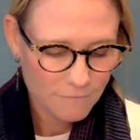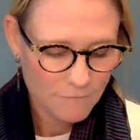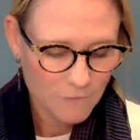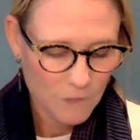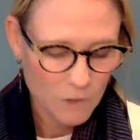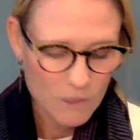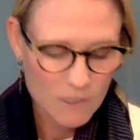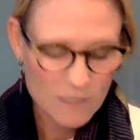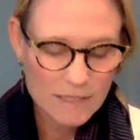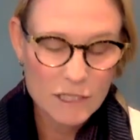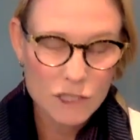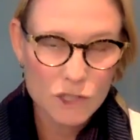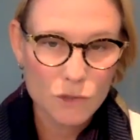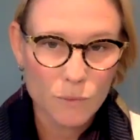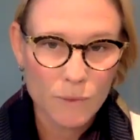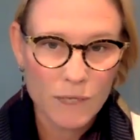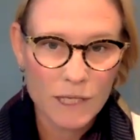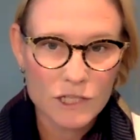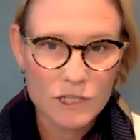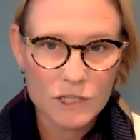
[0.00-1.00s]
No, a
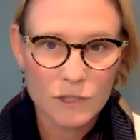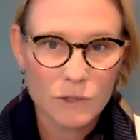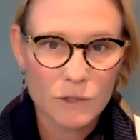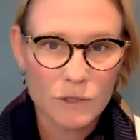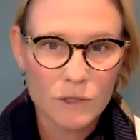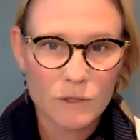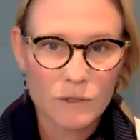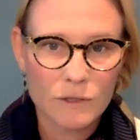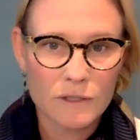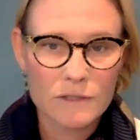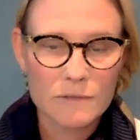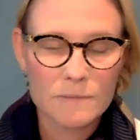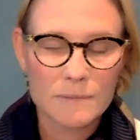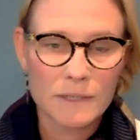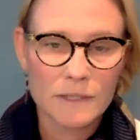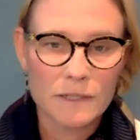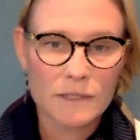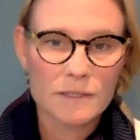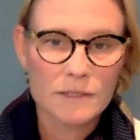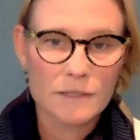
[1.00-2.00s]
situation or current
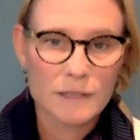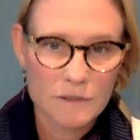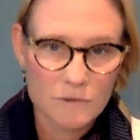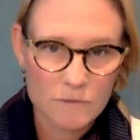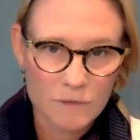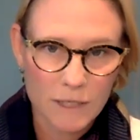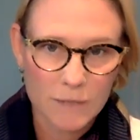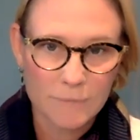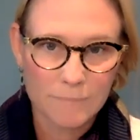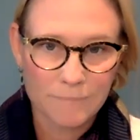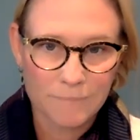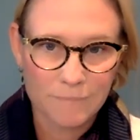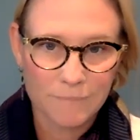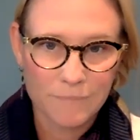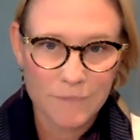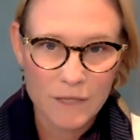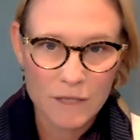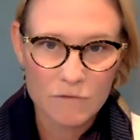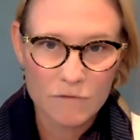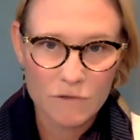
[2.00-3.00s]
experience. That's right.
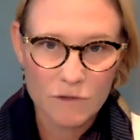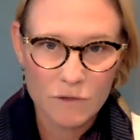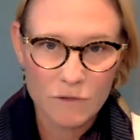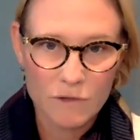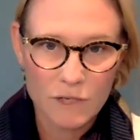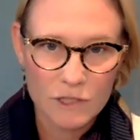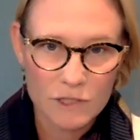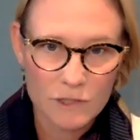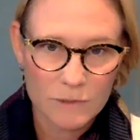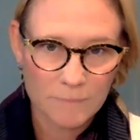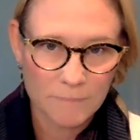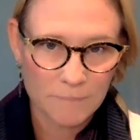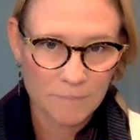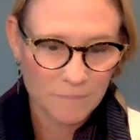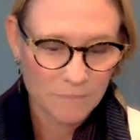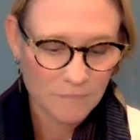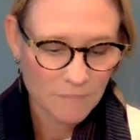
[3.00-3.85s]
Thank you for the correction.